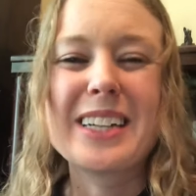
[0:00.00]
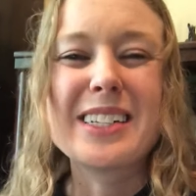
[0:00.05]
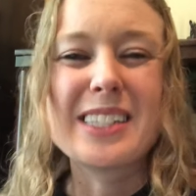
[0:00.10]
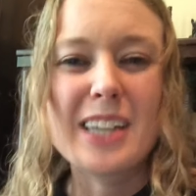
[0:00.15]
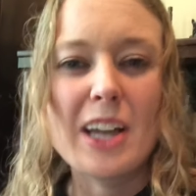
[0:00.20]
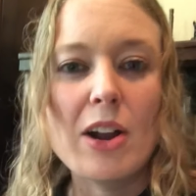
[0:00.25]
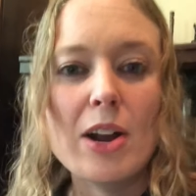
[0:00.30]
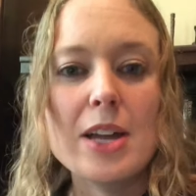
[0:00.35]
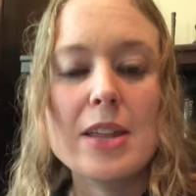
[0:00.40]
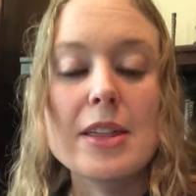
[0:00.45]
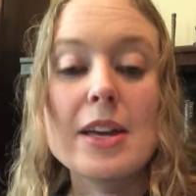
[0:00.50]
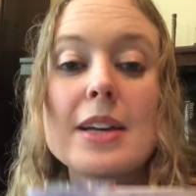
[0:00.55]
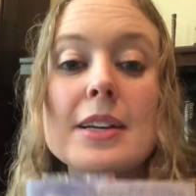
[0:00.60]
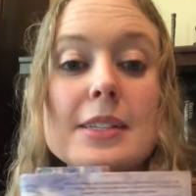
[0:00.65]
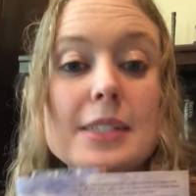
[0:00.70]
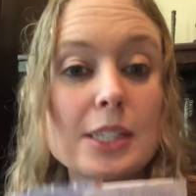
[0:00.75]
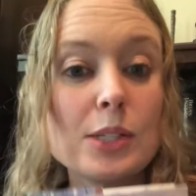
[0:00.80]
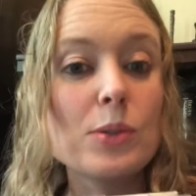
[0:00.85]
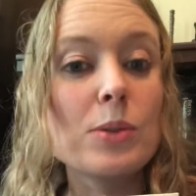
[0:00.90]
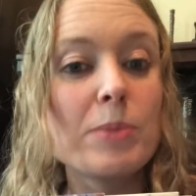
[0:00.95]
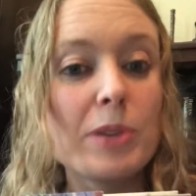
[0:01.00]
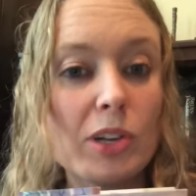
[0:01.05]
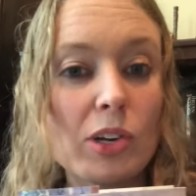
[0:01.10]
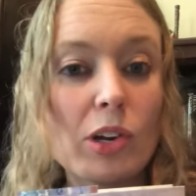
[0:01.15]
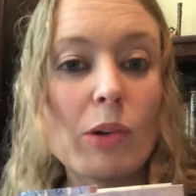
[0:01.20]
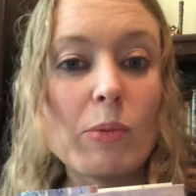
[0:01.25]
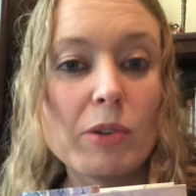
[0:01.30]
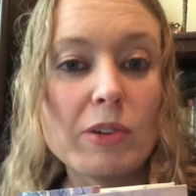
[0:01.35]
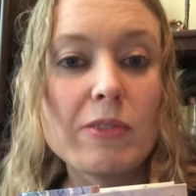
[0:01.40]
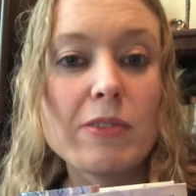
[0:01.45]
scary things, this will be a
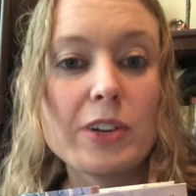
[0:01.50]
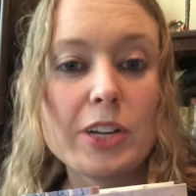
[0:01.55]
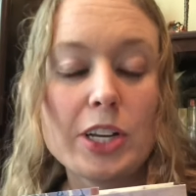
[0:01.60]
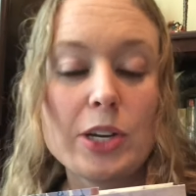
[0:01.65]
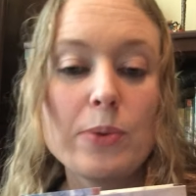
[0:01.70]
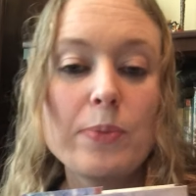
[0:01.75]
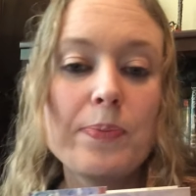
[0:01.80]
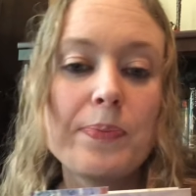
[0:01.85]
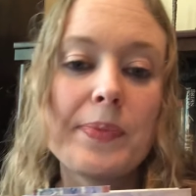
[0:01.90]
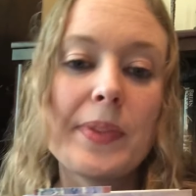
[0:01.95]
good one for you.